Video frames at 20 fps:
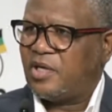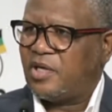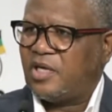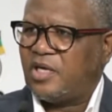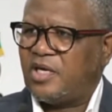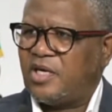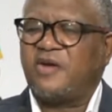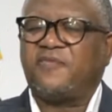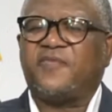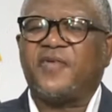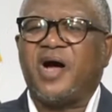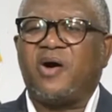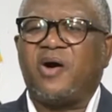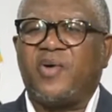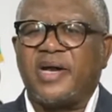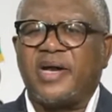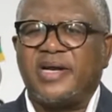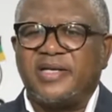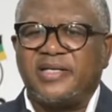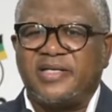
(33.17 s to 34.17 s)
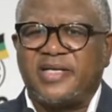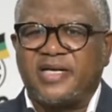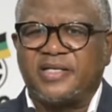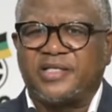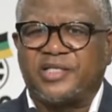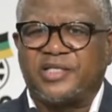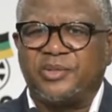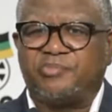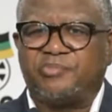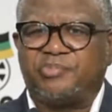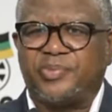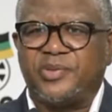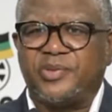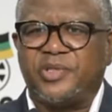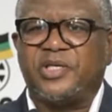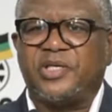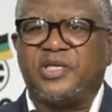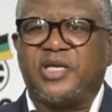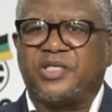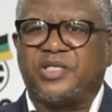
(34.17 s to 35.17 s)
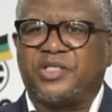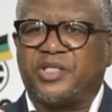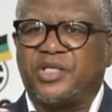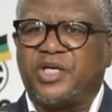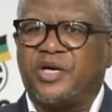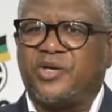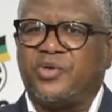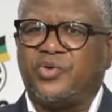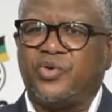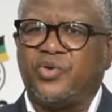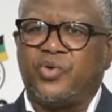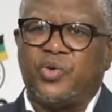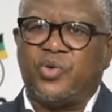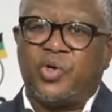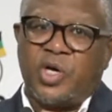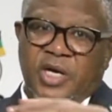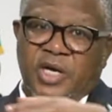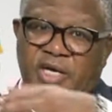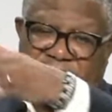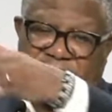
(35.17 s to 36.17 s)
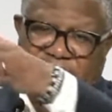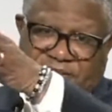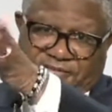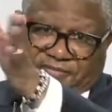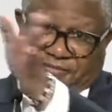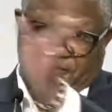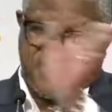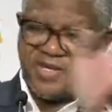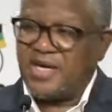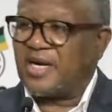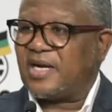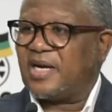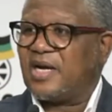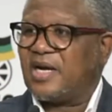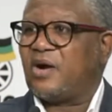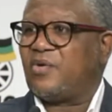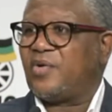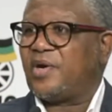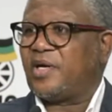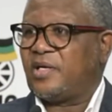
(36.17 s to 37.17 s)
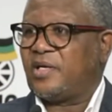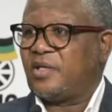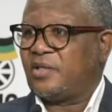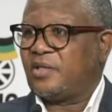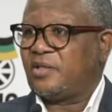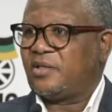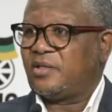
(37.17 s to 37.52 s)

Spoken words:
If our leadership in the GNU is veering away